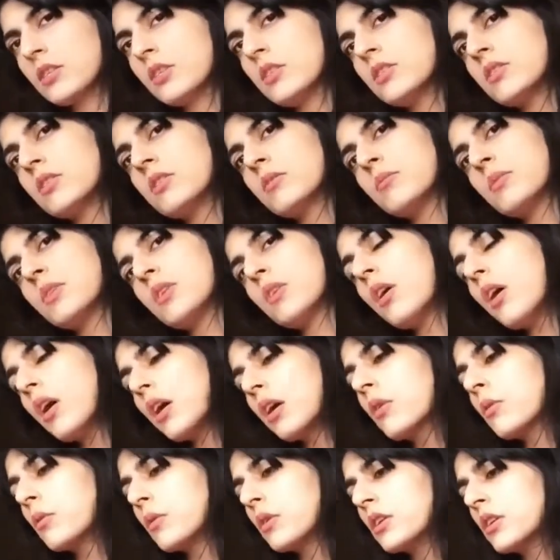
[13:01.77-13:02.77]
to be
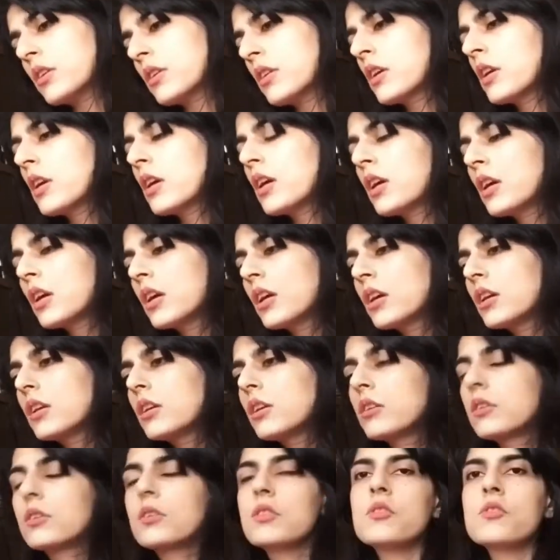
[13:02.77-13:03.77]
awkward, you
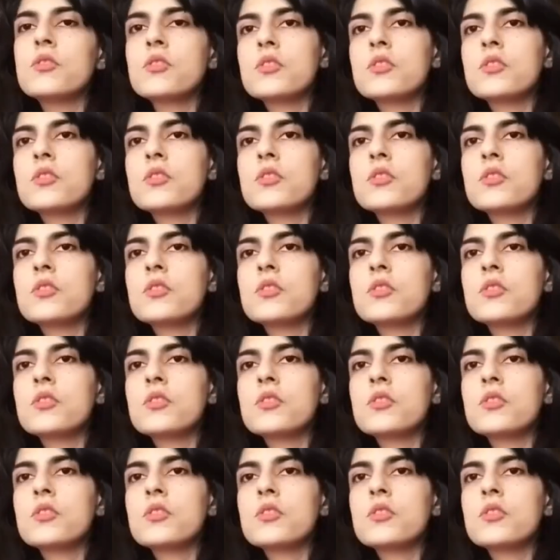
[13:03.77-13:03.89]
know, just